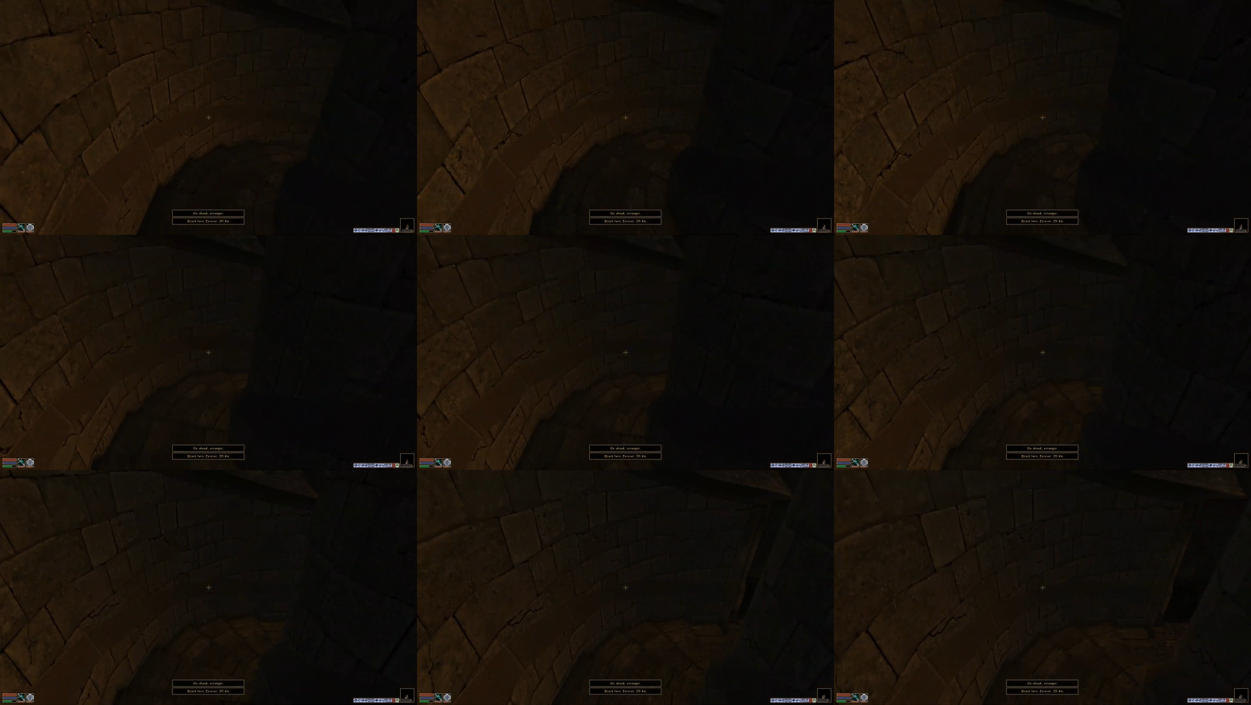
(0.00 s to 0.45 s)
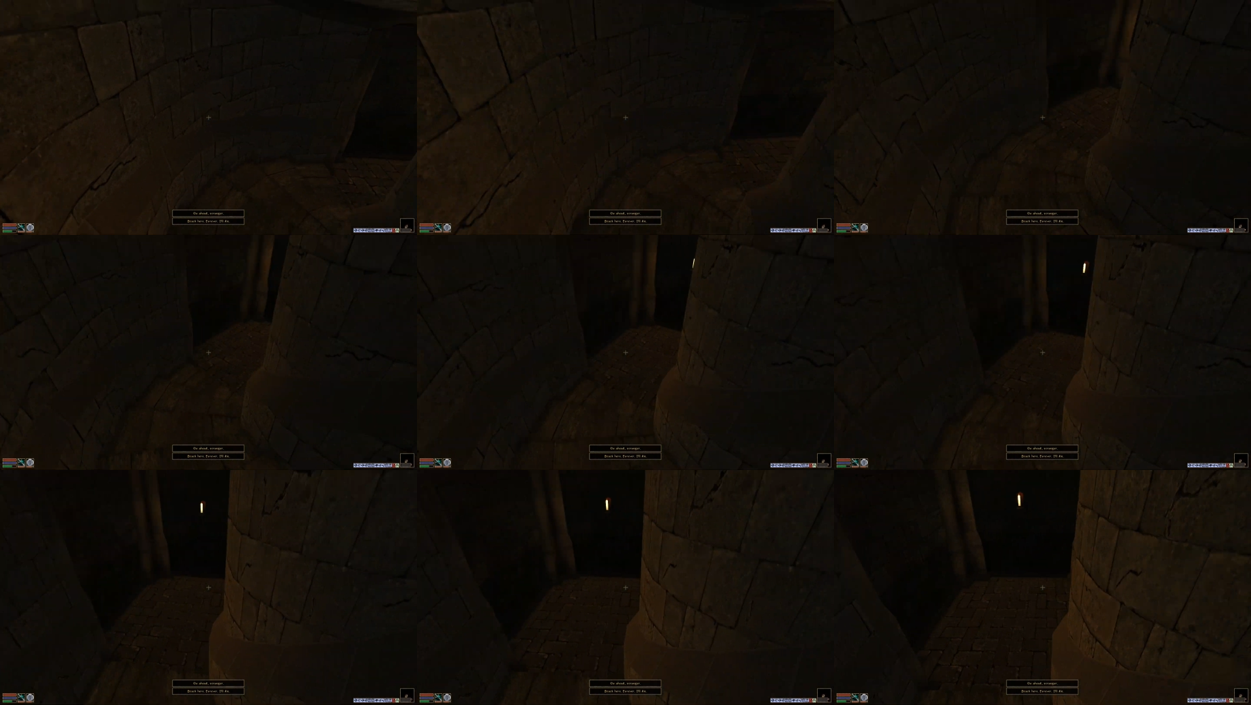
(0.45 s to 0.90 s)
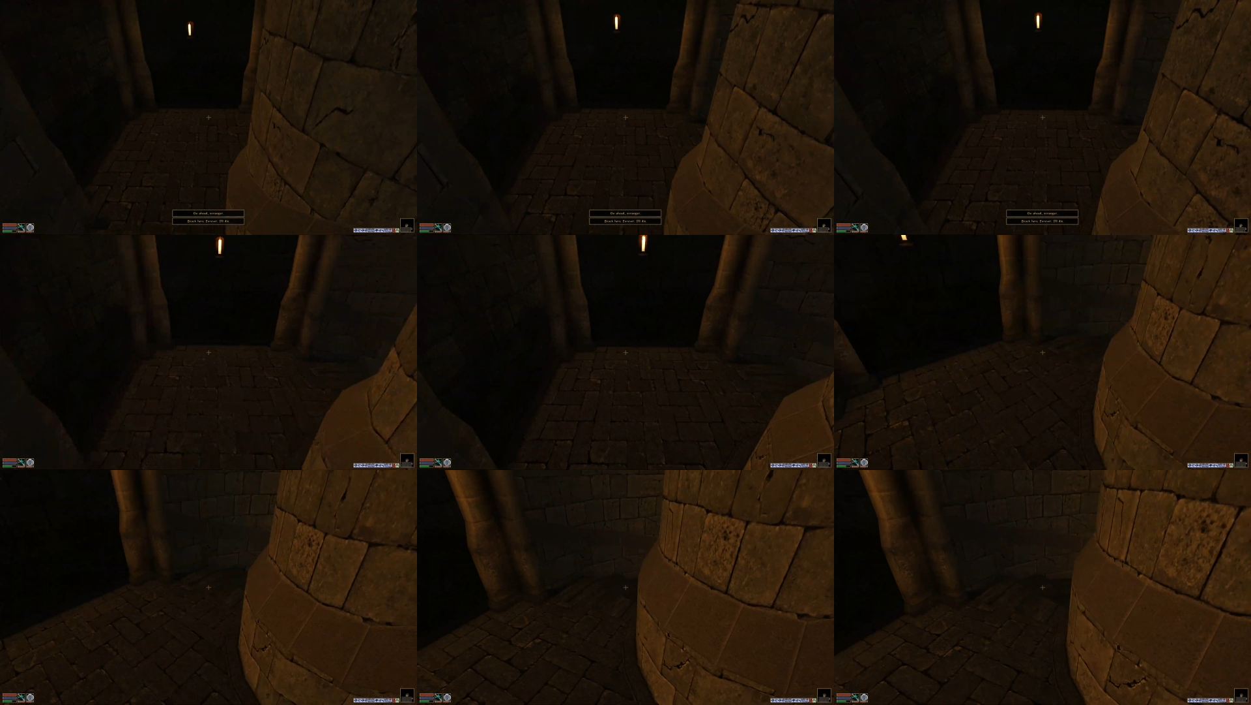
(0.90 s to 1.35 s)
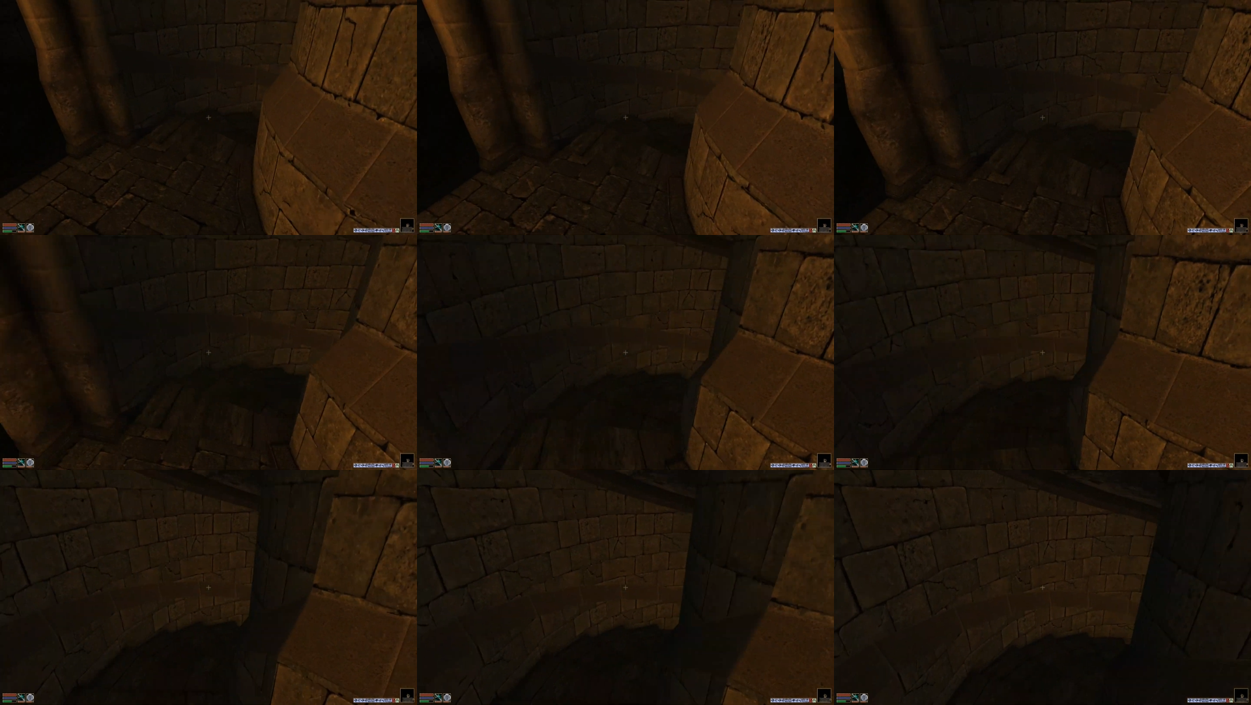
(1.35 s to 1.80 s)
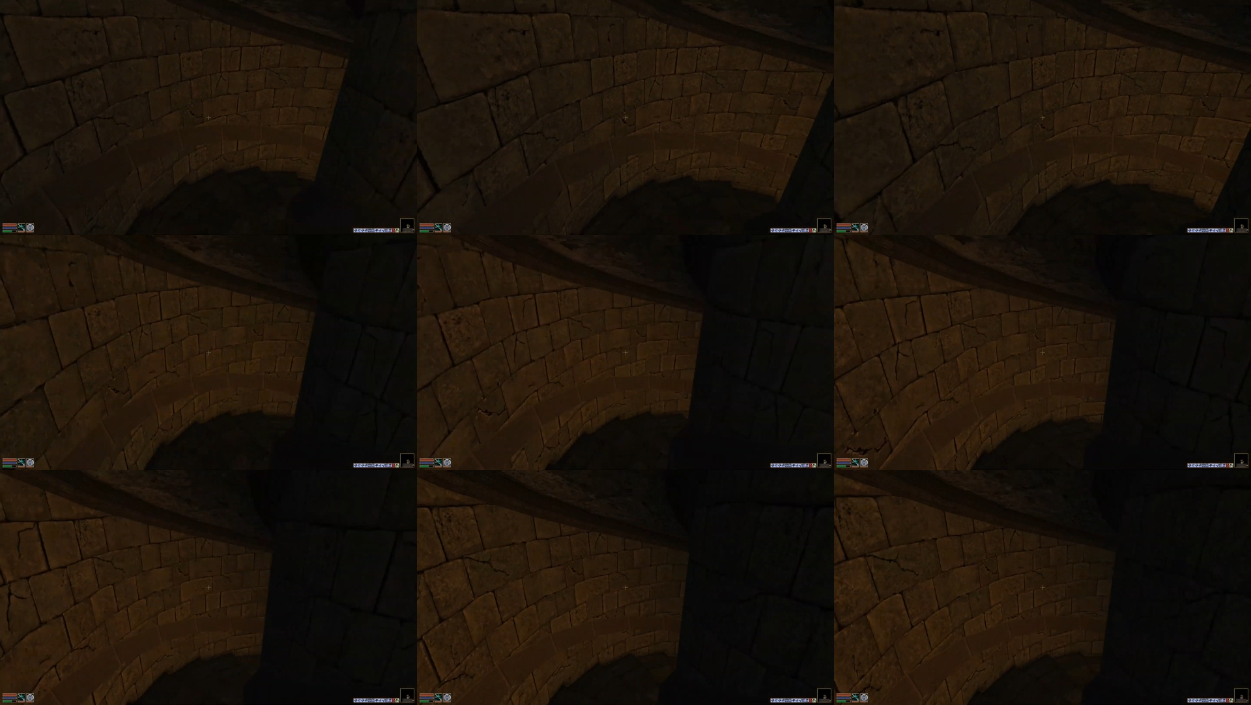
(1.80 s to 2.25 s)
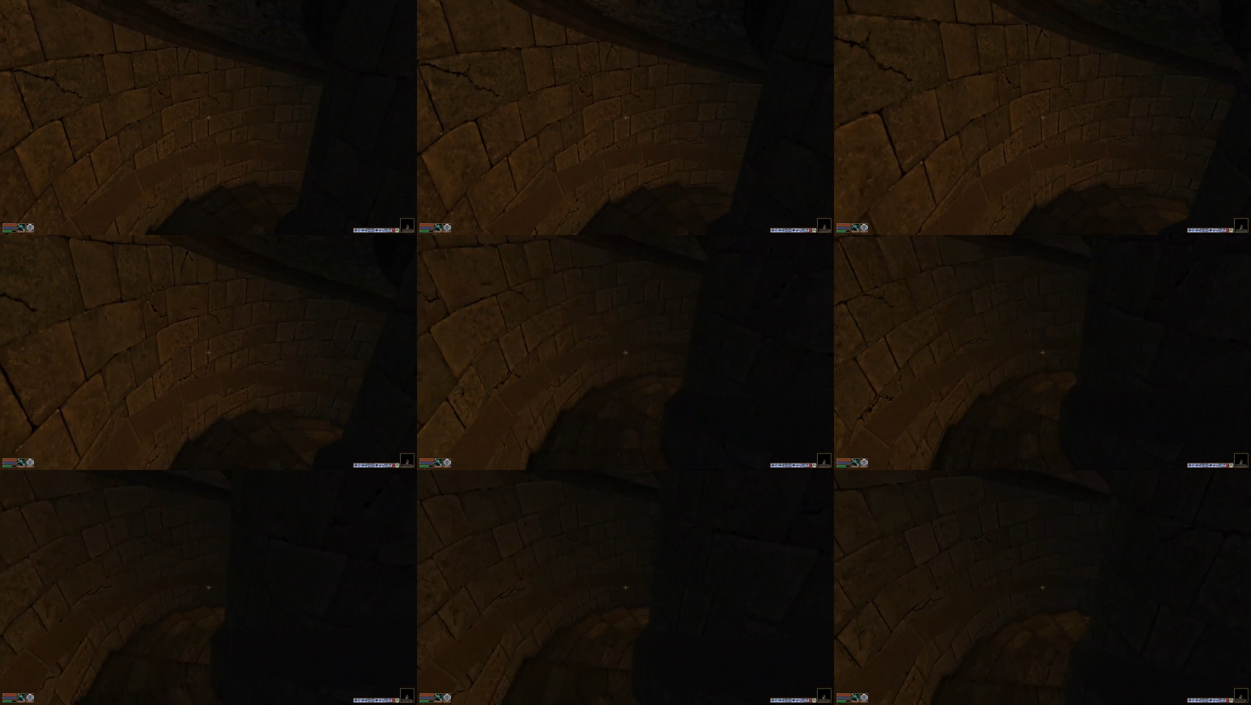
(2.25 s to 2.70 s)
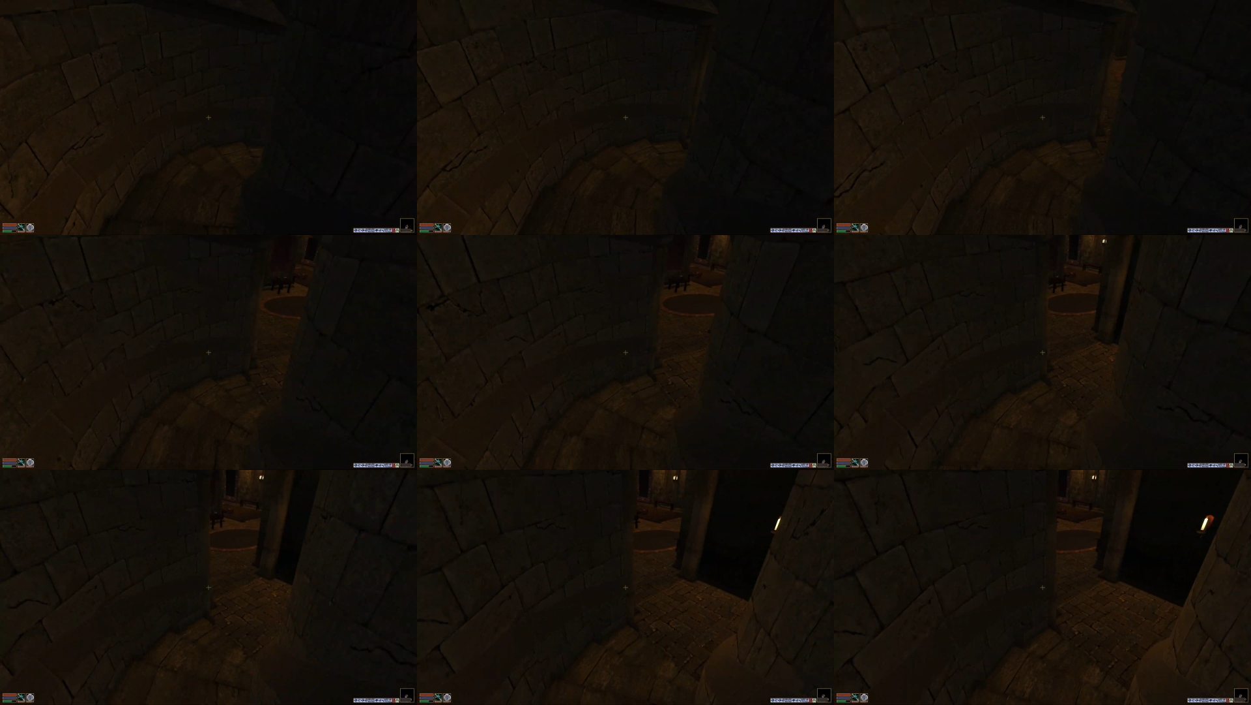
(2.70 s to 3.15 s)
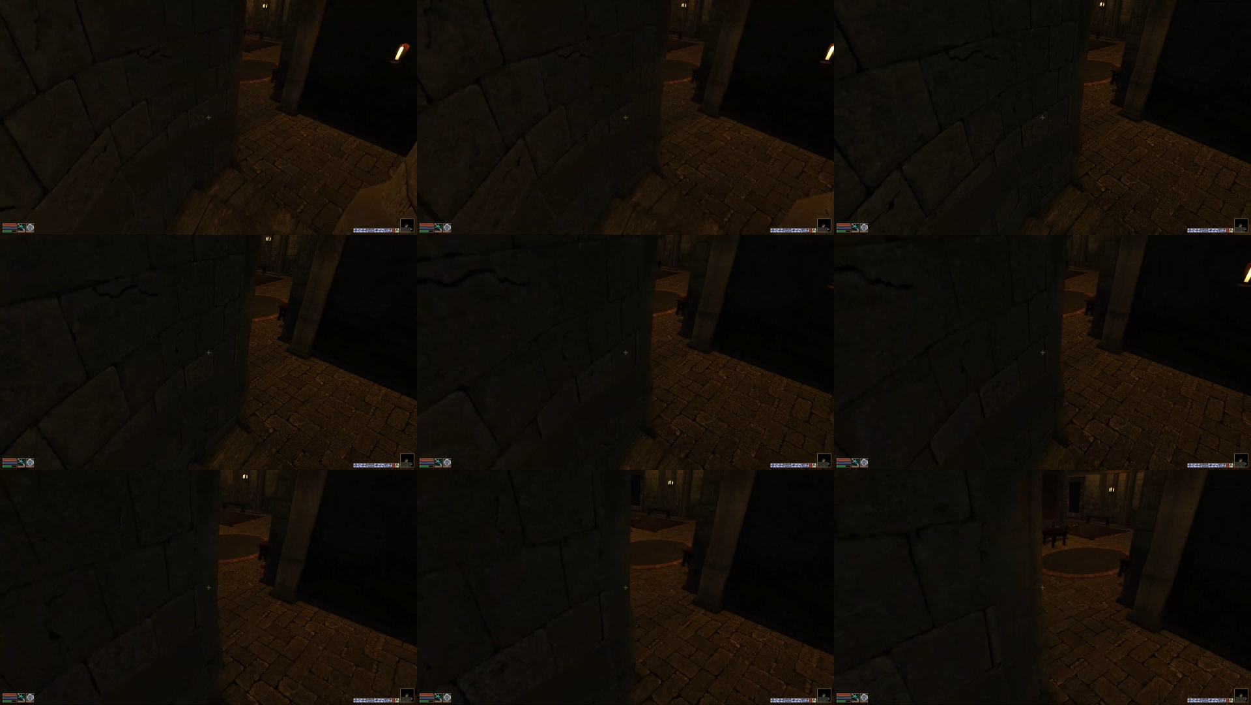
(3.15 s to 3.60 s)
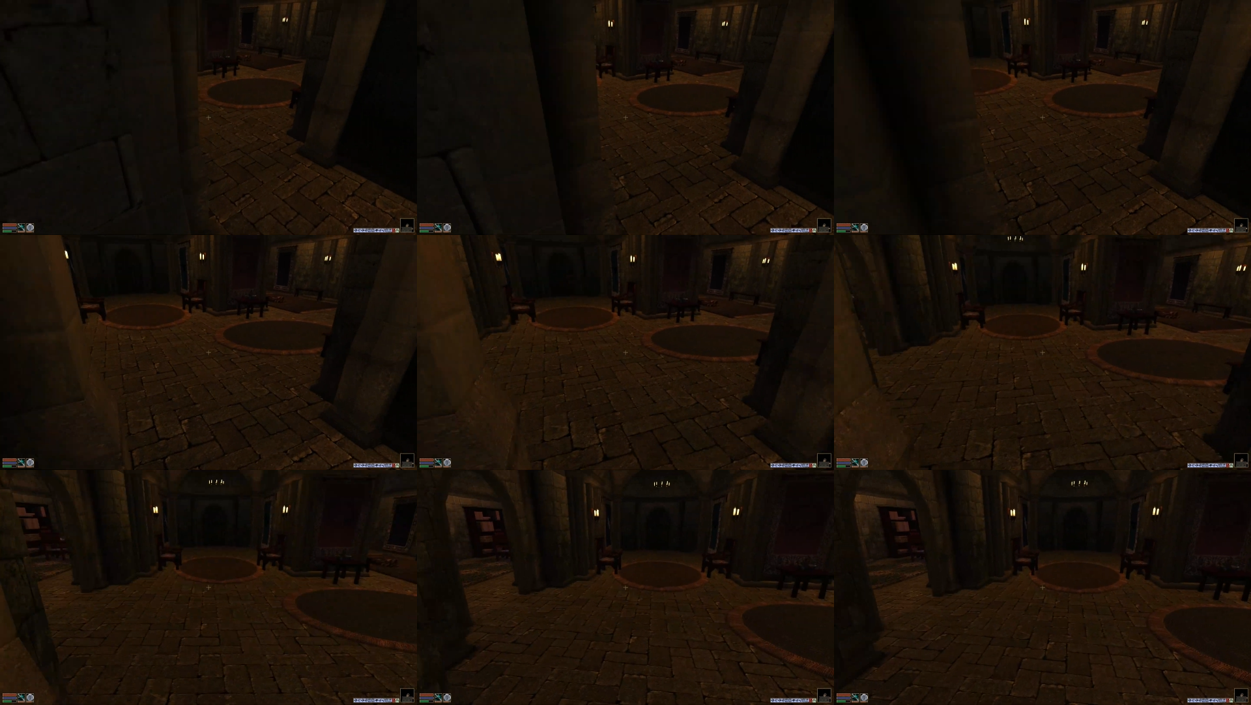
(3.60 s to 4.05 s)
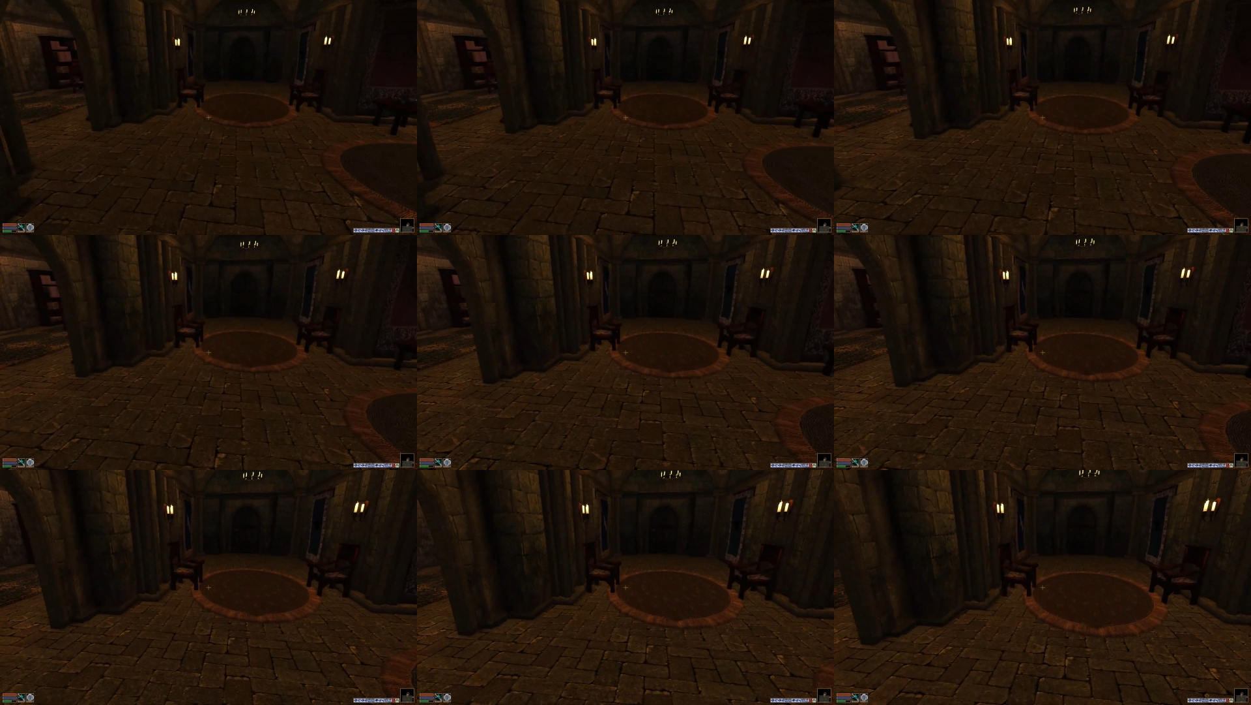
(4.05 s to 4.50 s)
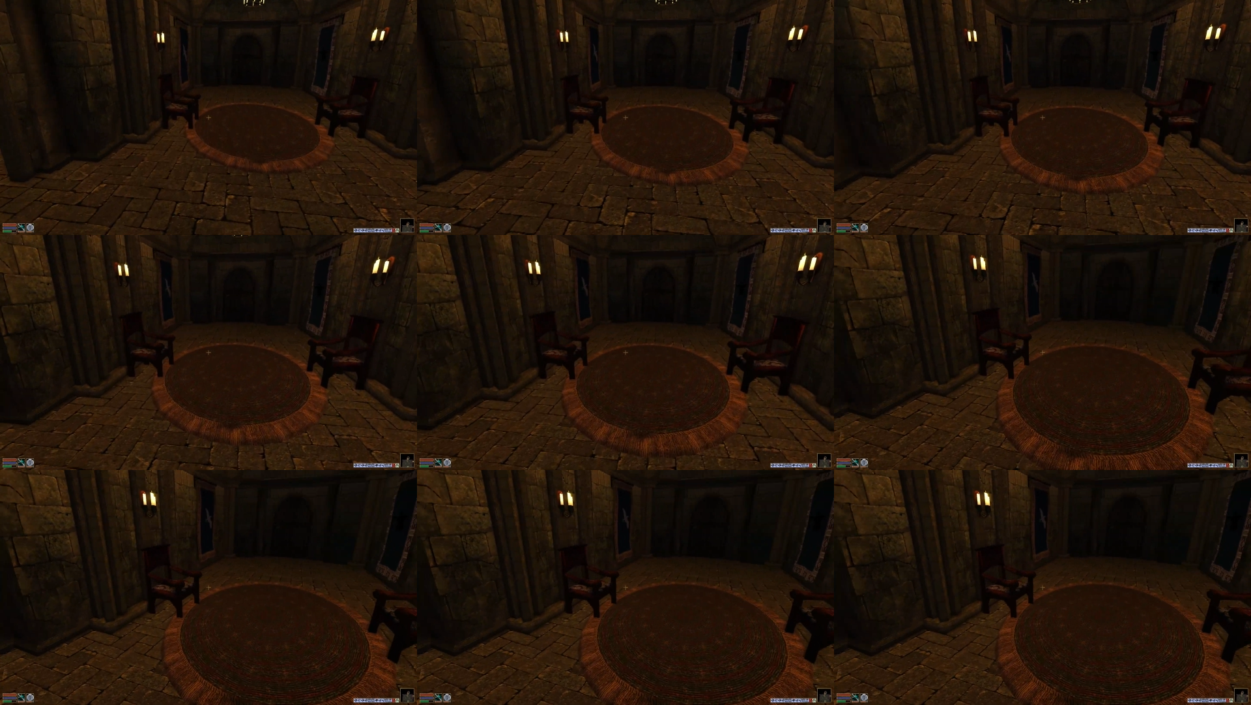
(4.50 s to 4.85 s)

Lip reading: Nobody's mouth can be seen.